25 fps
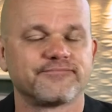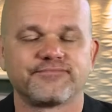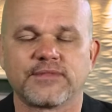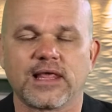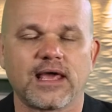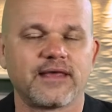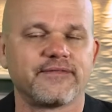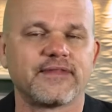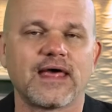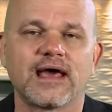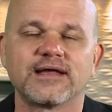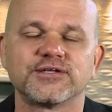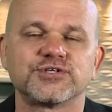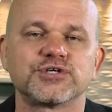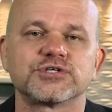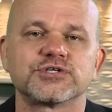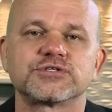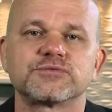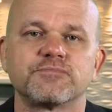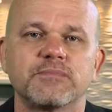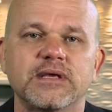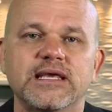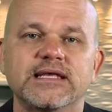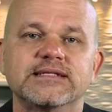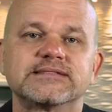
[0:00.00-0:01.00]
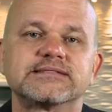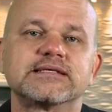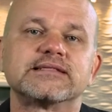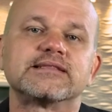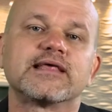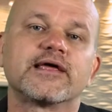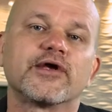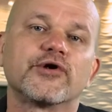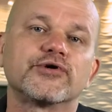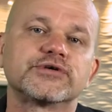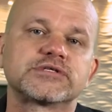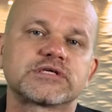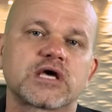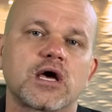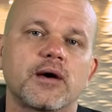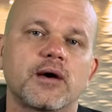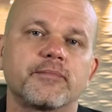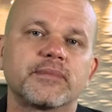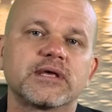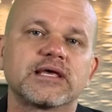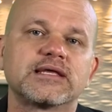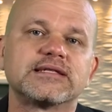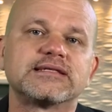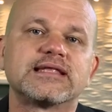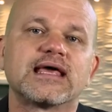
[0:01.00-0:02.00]
And that just means that there is
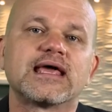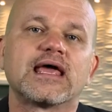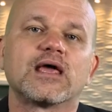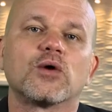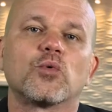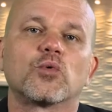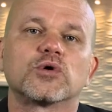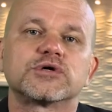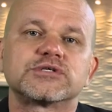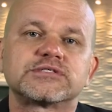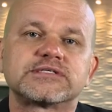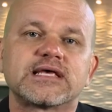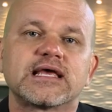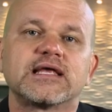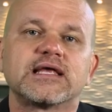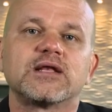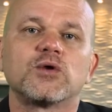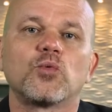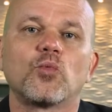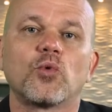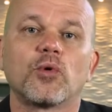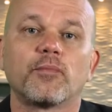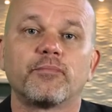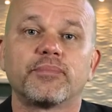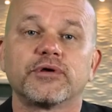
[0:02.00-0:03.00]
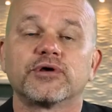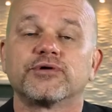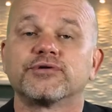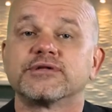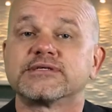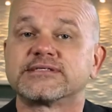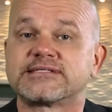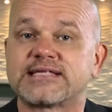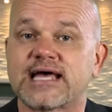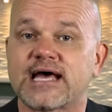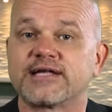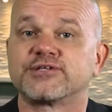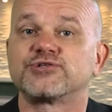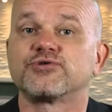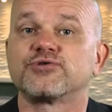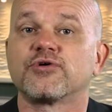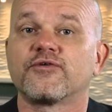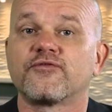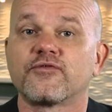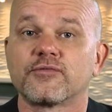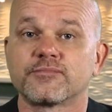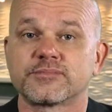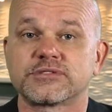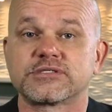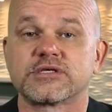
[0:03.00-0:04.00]
coming a day where Satan will build a statue of
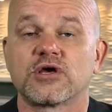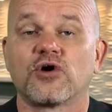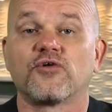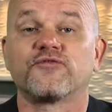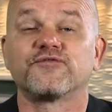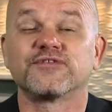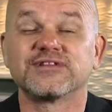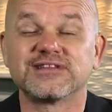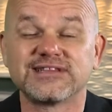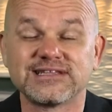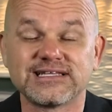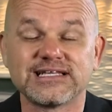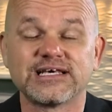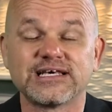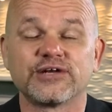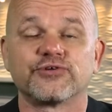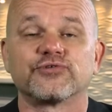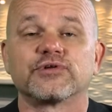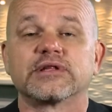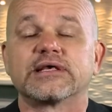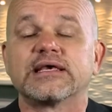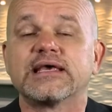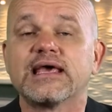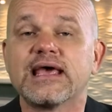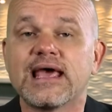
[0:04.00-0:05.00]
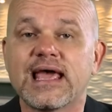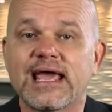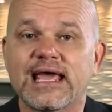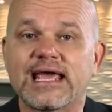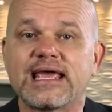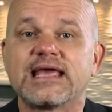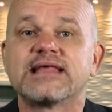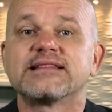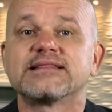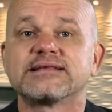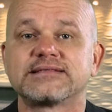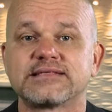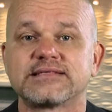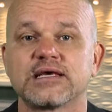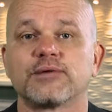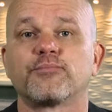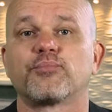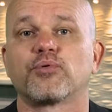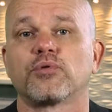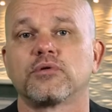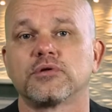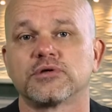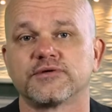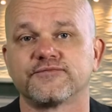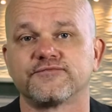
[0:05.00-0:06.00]
himself literally in the
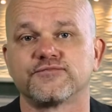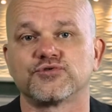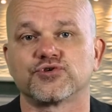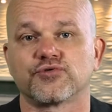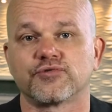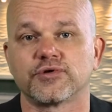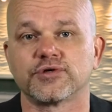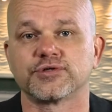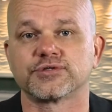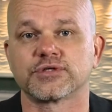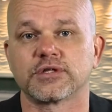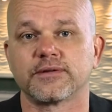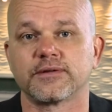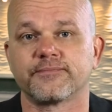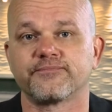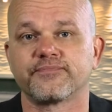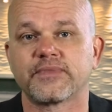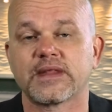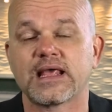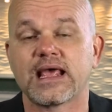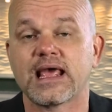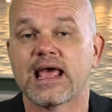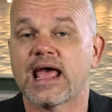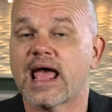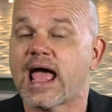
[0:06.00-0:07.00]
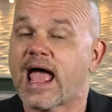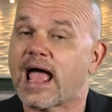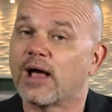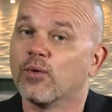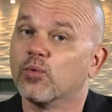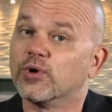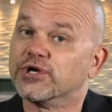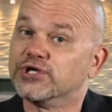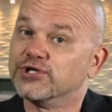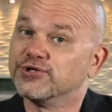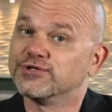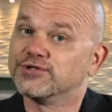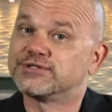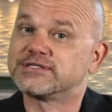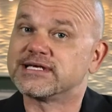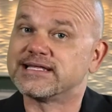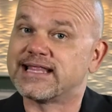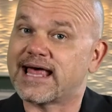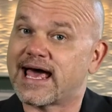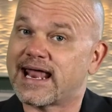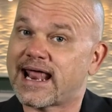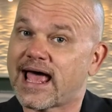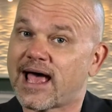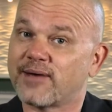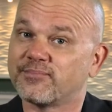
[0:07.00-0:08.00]
temple of Jerusalem. And when you see
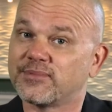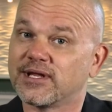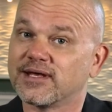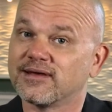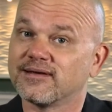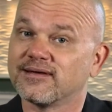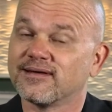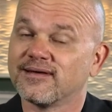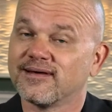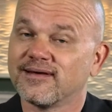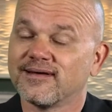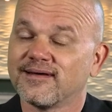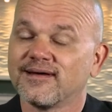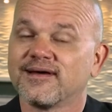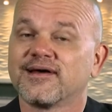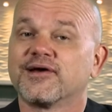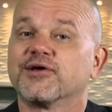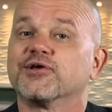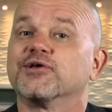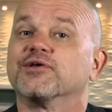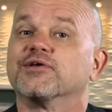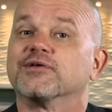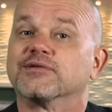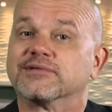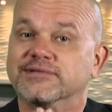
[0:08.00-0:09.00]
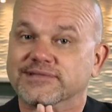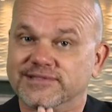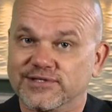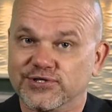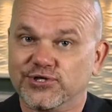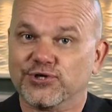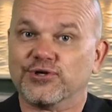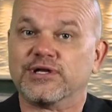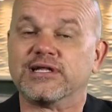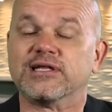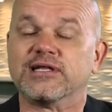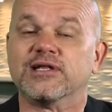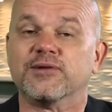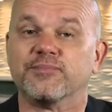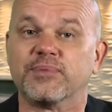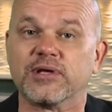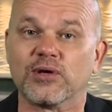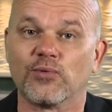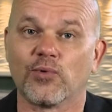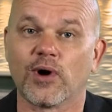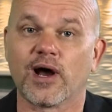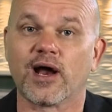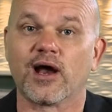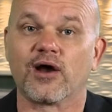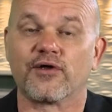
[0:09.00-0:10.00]
that happening, you need to
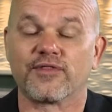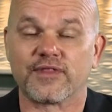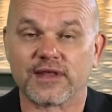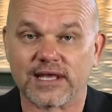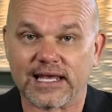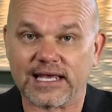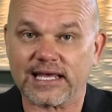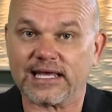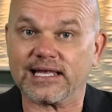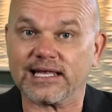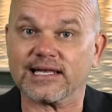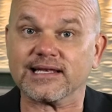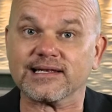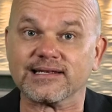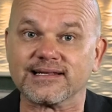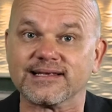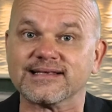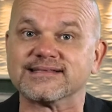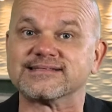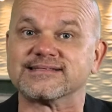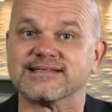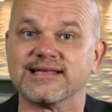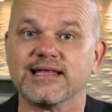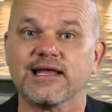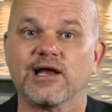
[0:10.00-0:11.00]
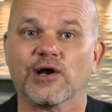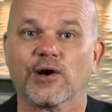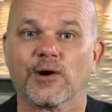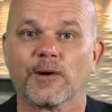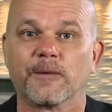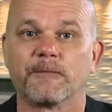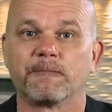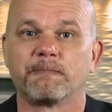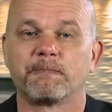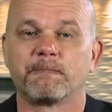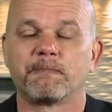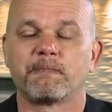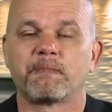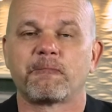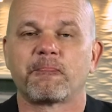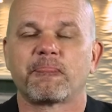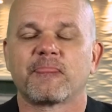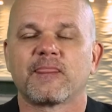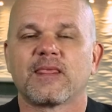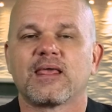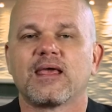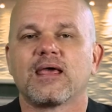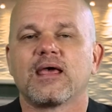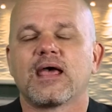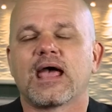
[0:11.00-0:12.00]
beware. The end is near.
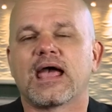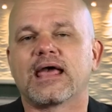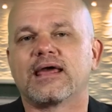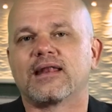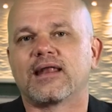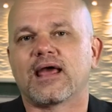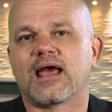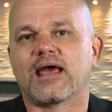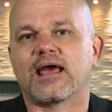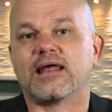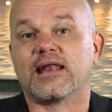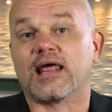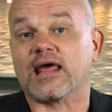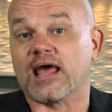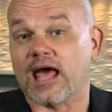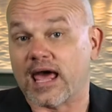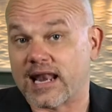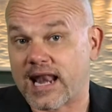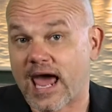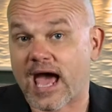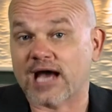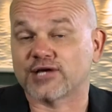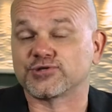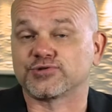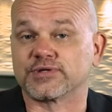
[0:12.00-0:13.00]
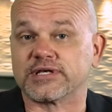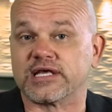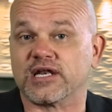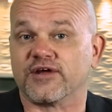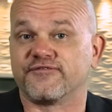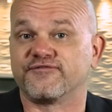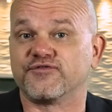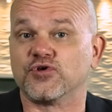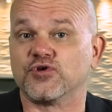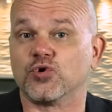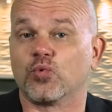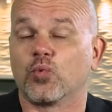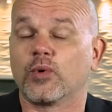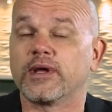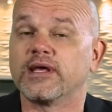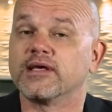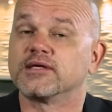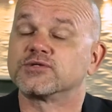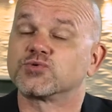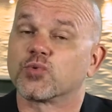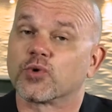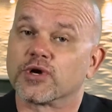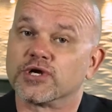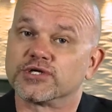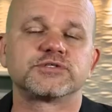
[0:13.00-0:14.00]
And, and, and, actually in a few
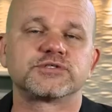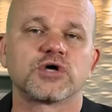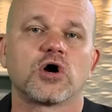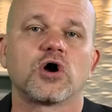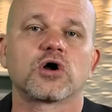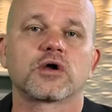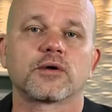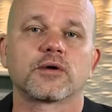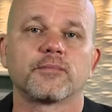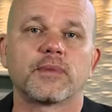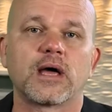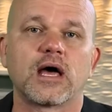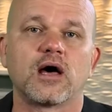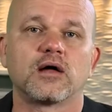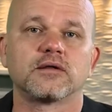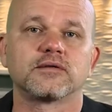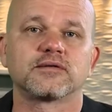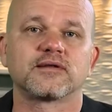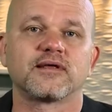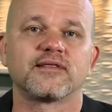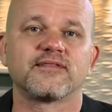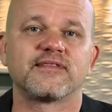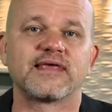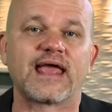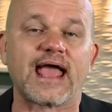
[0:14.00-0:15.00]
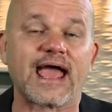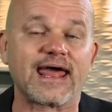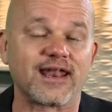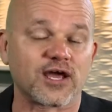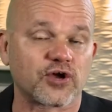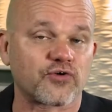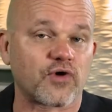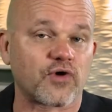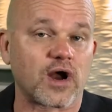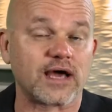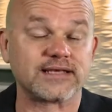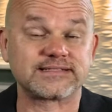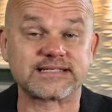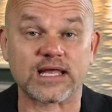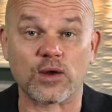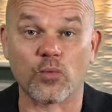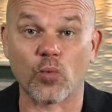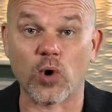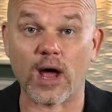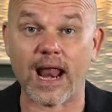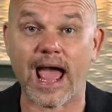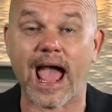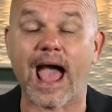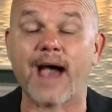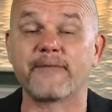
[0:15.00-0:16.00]
weeks we're talk about the antichrist and
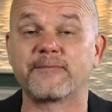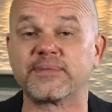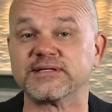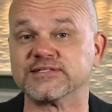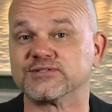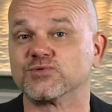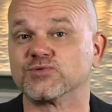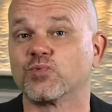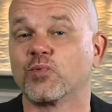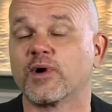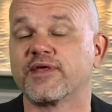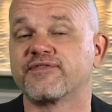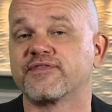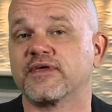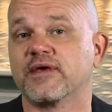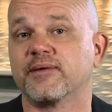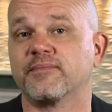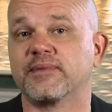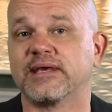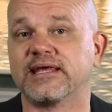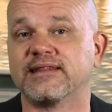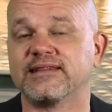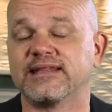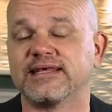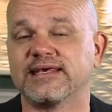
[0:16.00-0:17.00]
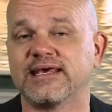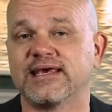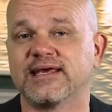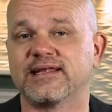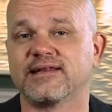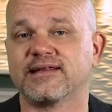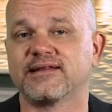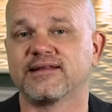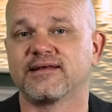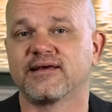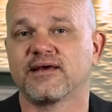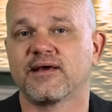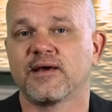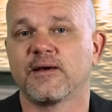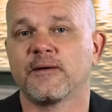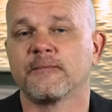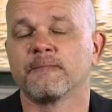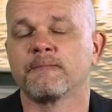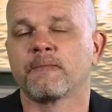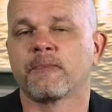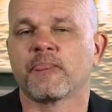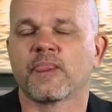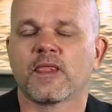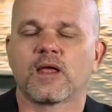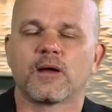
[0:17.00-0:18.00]
what happens with him in the end
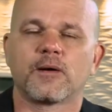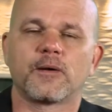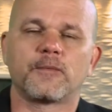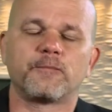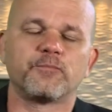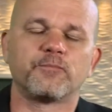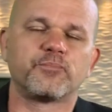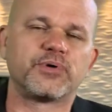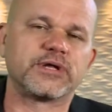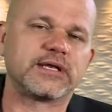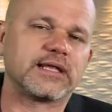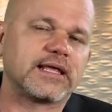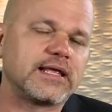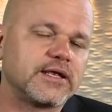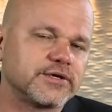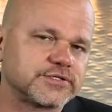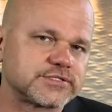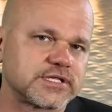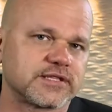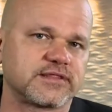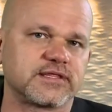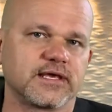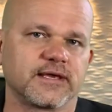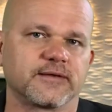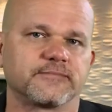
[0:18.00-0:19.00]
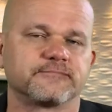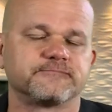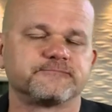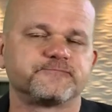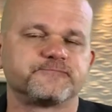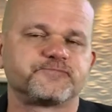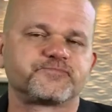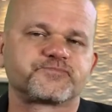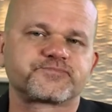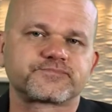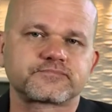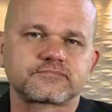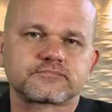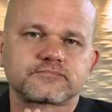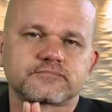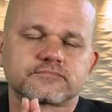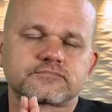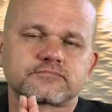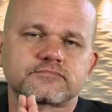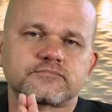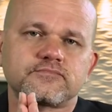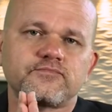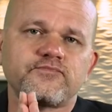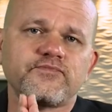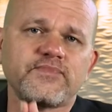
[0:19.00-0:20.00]
but here's the thing
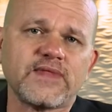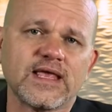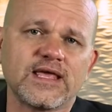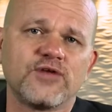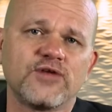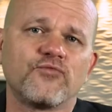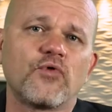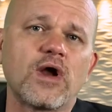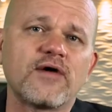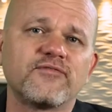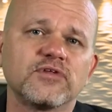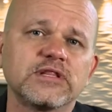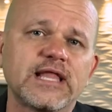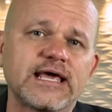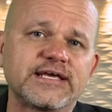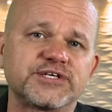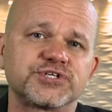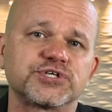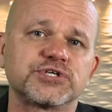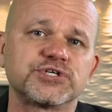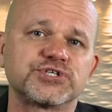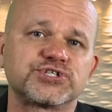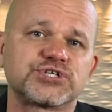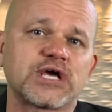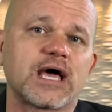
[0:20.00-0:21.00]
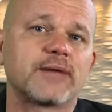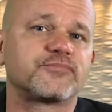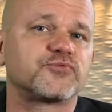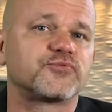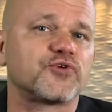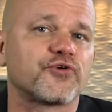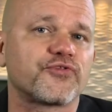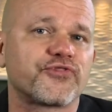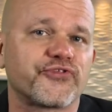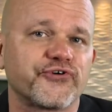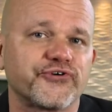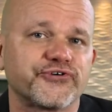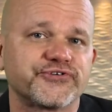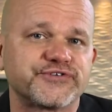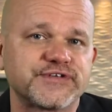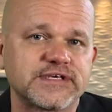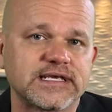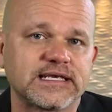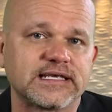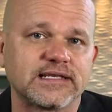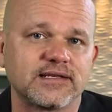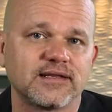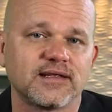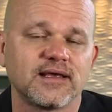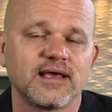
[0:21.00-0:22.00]
in Revelation chapter
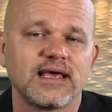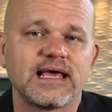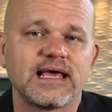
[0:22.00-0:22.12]
13,